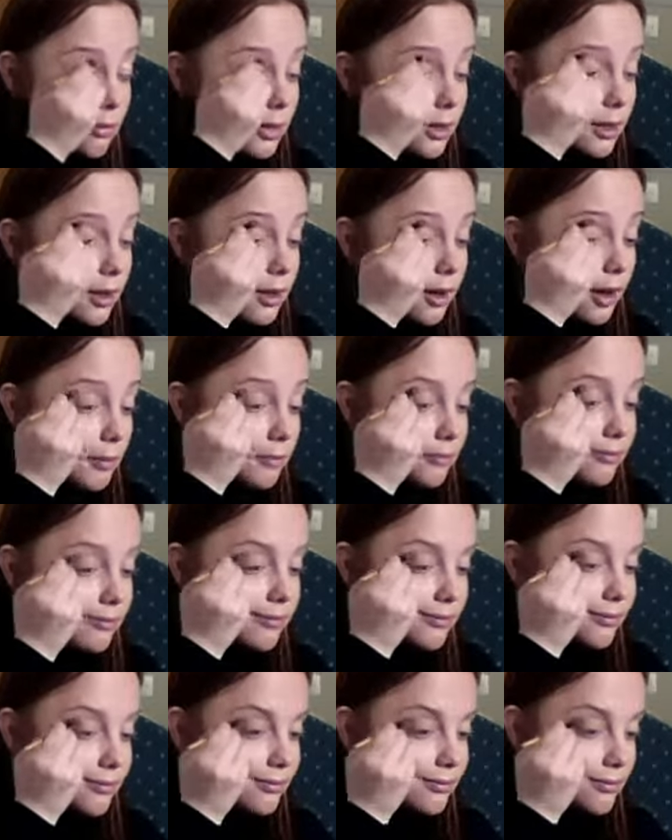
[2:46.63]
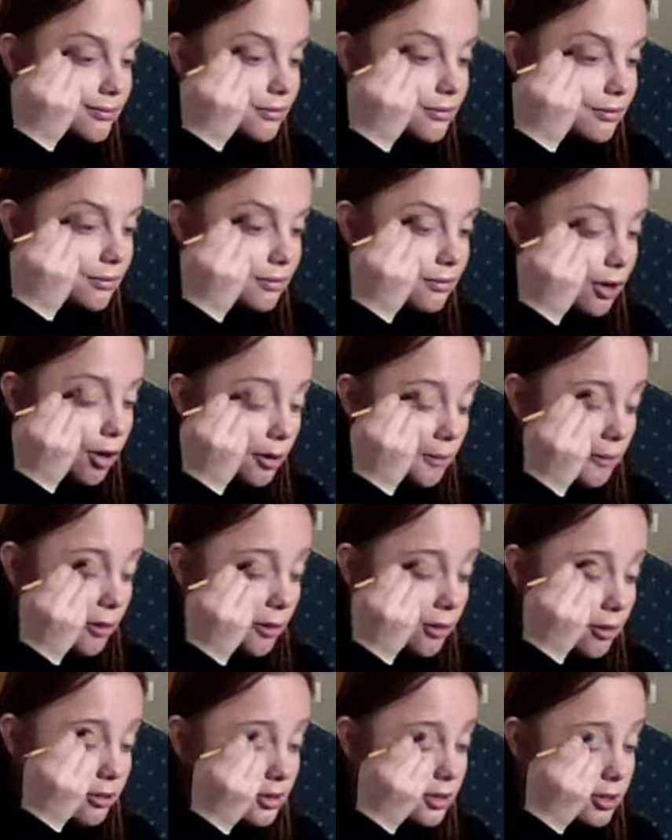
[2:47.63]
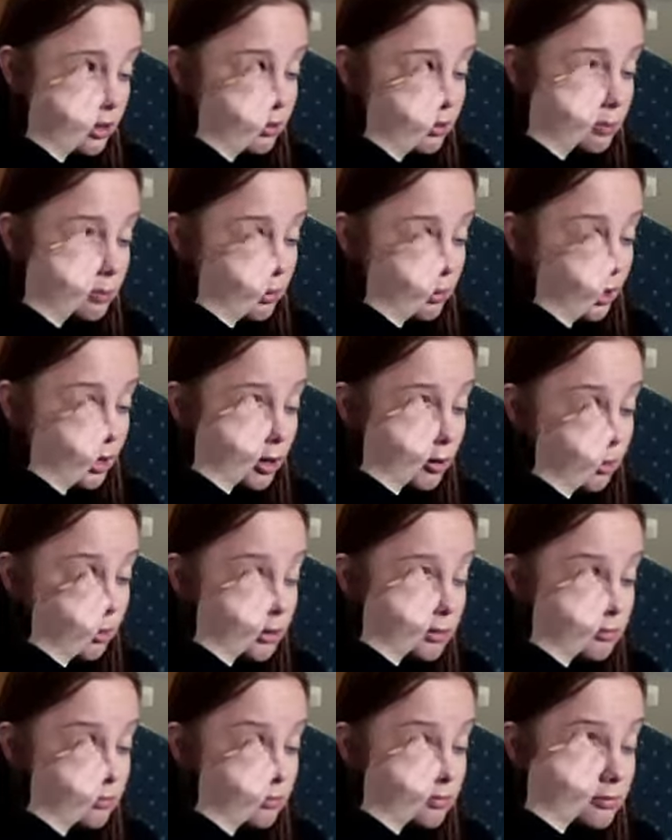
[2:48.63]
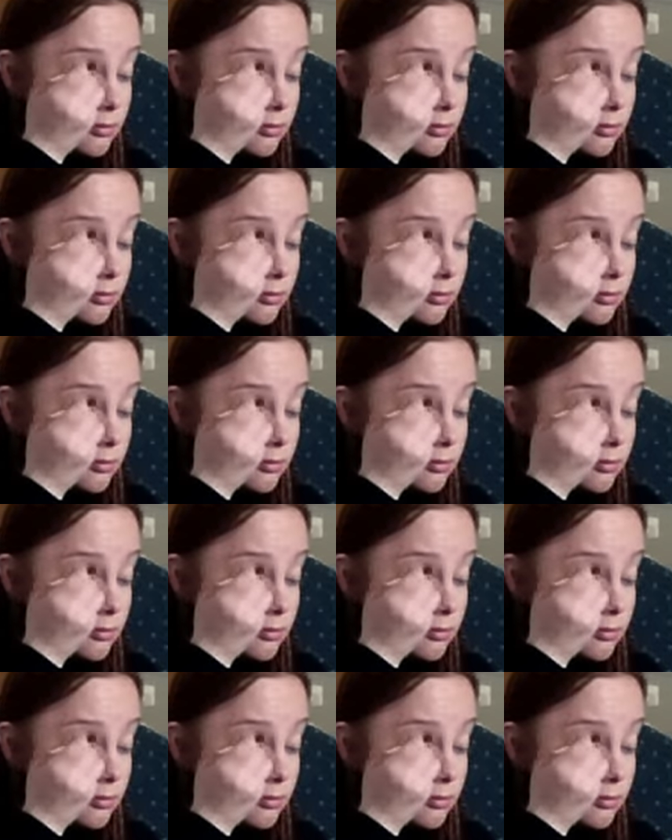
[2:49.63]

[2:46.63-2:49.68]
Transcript: and up almost to the brow bone.